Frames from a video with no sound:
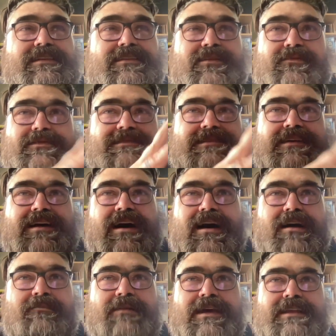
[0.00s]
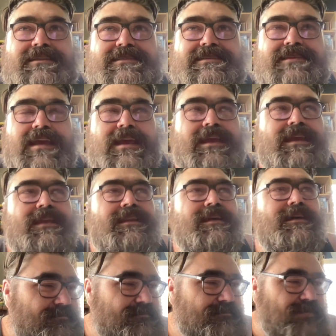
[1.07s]
there was a comment saying
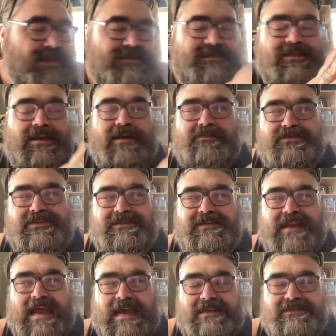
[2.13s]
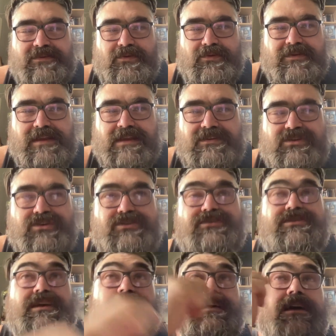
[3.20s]
basically I was just an asshole and I should
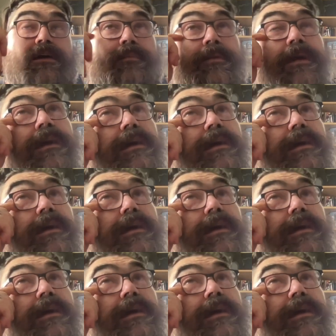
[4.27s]
shut up.